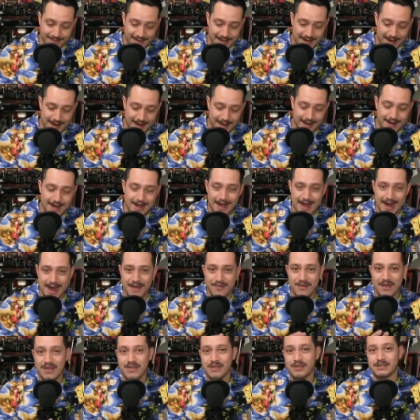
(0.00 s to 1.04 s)
yeah.
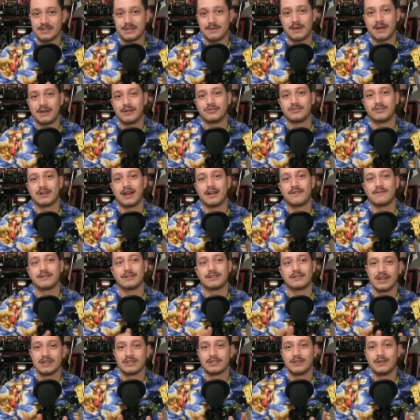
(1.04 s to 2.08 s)
And then there's the Pale
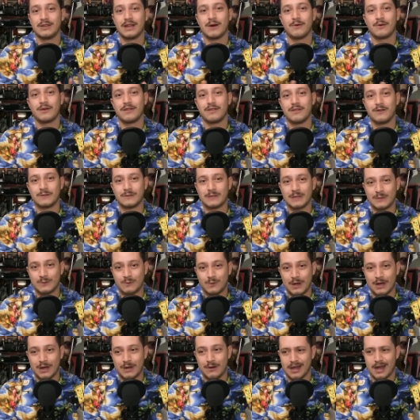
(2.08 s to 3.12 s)
Drivers. So you get one of those as
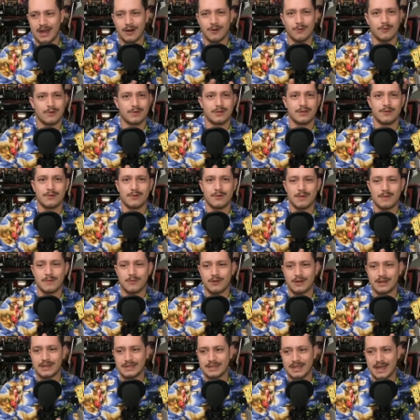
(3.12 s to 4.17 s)
well. I don't really
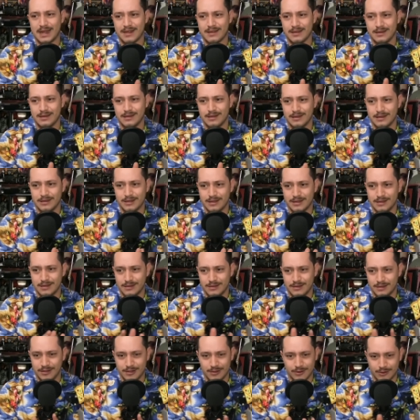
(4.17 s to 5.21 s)
remember exactly the,
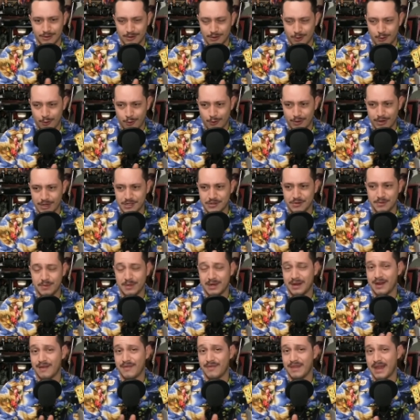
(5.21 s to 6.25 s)
you know, the whole history
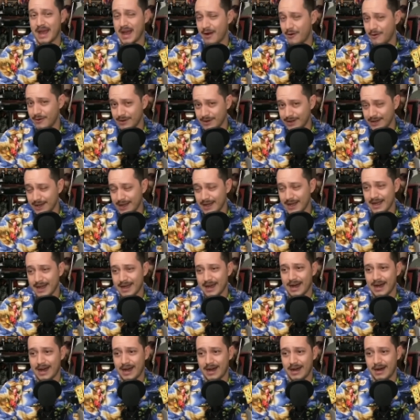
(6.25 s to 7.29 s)
behind that one,
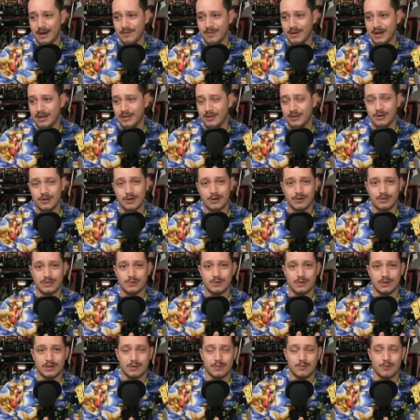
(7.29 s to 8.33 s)
uh, but I do know it's
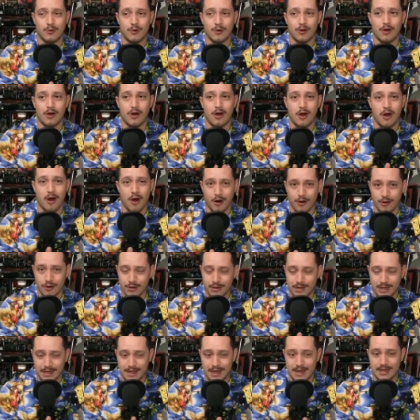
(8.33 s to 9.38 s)
one of the more harder
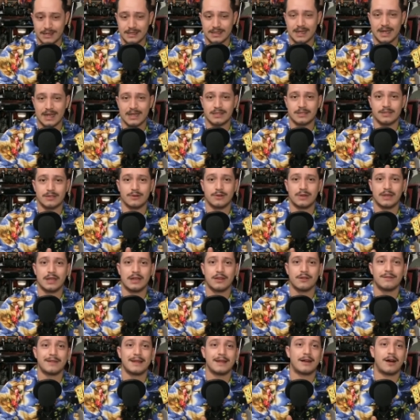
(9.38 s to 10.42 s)
to get. And so
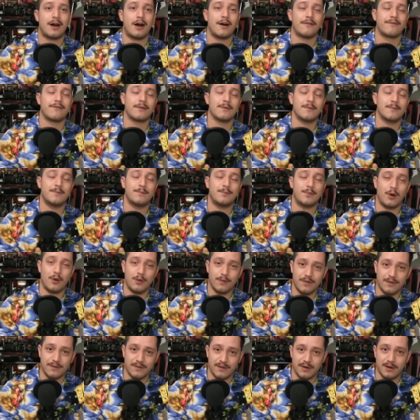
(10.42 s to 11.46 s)
here they offer
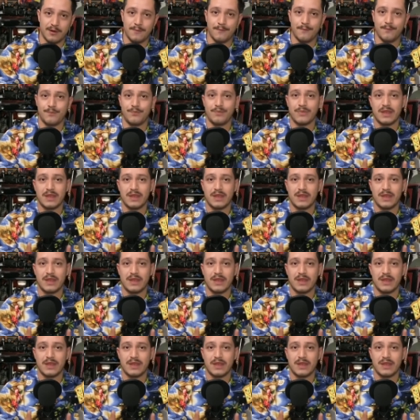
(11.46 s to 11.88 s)
both of them